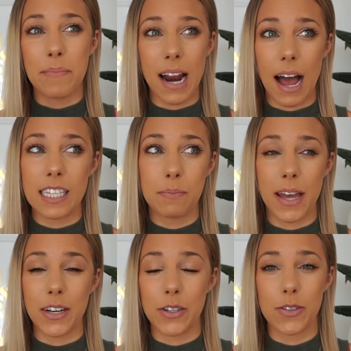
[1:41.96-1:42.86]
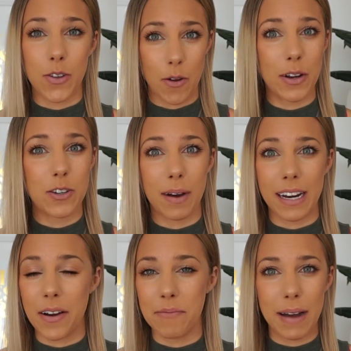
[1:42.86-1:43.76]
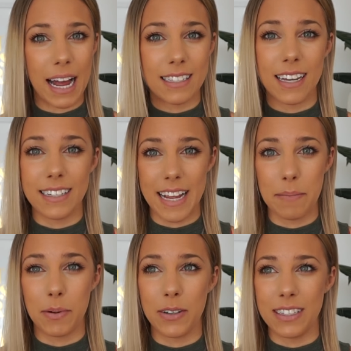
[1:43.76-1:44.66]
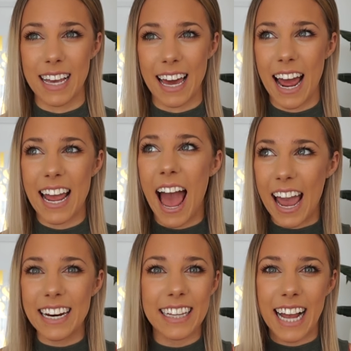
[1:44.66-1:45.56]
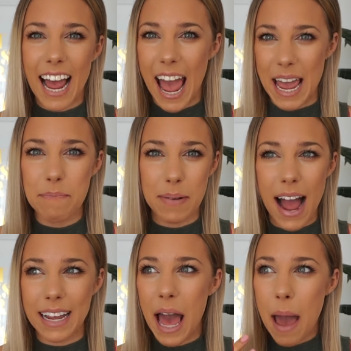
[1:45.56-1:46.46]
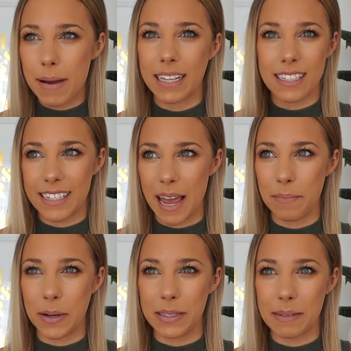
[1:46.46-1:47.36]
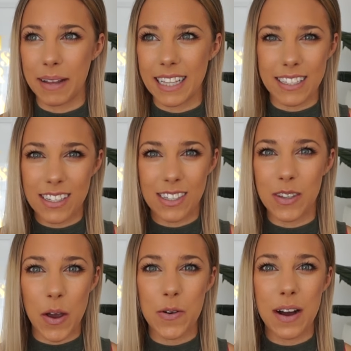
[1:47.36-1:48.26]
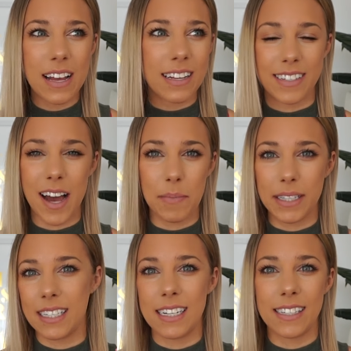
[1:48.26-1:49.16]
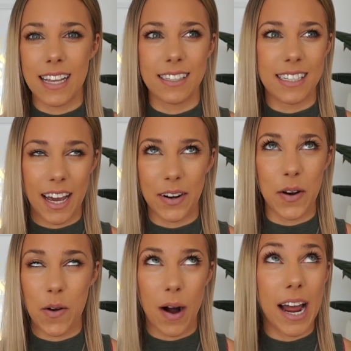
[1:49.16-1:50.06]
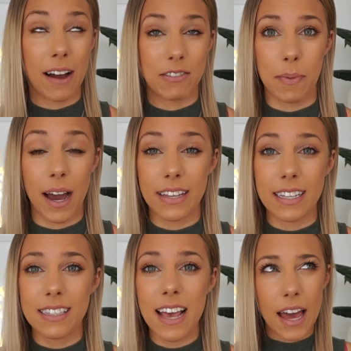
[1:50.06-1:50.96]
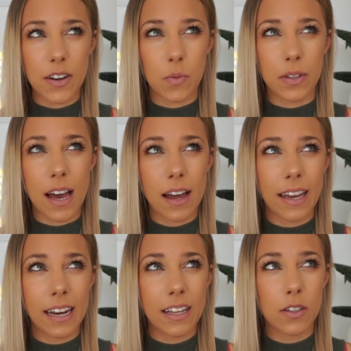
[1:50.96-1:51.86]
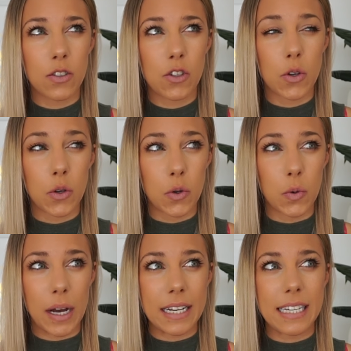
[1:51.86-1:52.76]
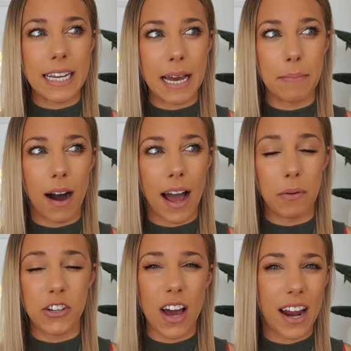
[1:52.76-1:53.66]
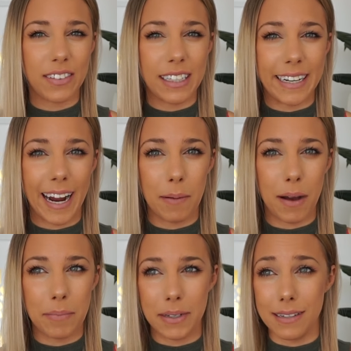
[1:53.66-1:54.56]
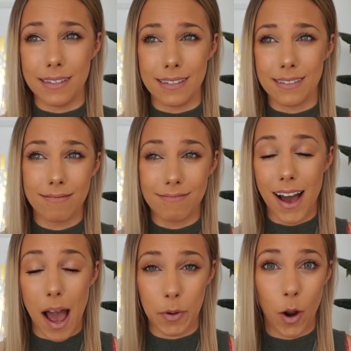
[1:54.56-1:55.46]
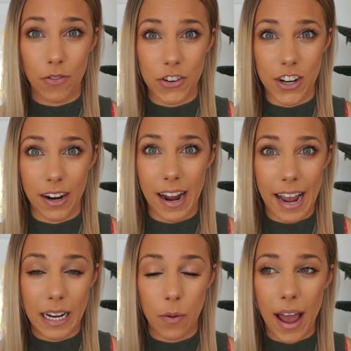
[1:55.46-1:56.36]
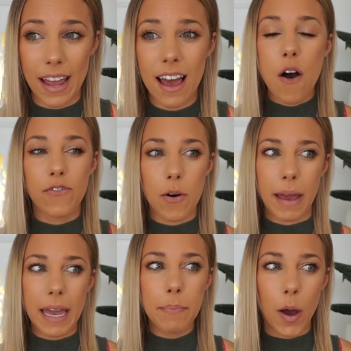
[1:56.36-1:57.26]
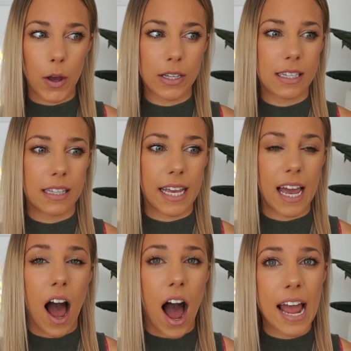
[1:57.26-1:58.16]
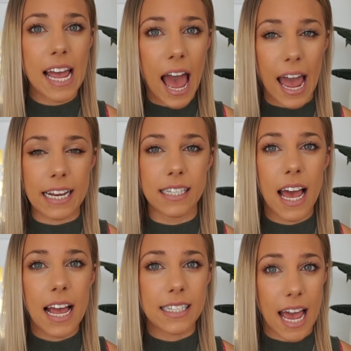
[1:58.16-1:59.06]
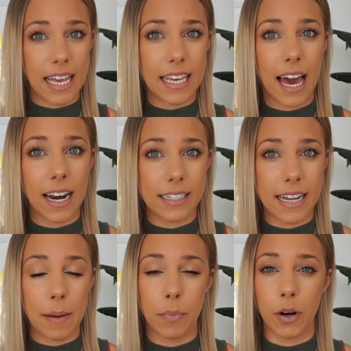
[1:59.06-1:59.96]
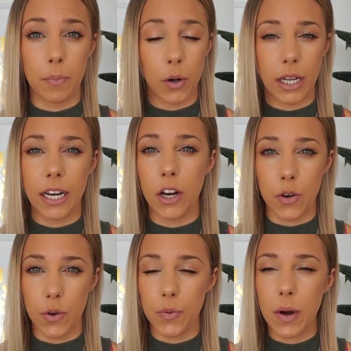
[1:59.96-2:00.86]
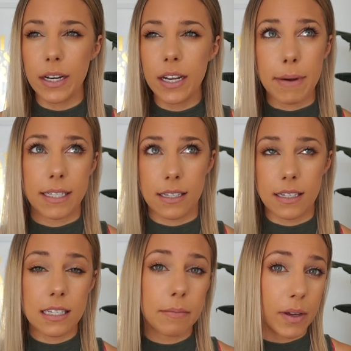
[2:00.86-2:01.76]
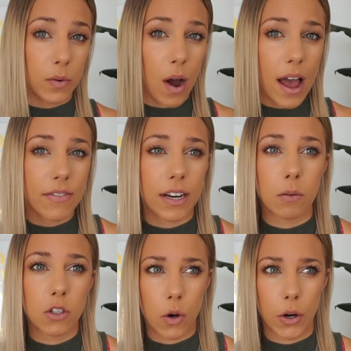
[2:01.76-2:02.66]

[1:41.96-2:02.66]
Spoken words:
but I spend so much money on pads and tampons, and I hate it. Like, I hate buying pads and tampons. I'm like, this is so dumb. It's a necessity. I don't know why I have to buy this. And without getting too TMI, which I don't really care about because I'm an oversharer anyway, for me personally, I hate taking out a tampon and putting in a new one. My sister's a midwife, and I was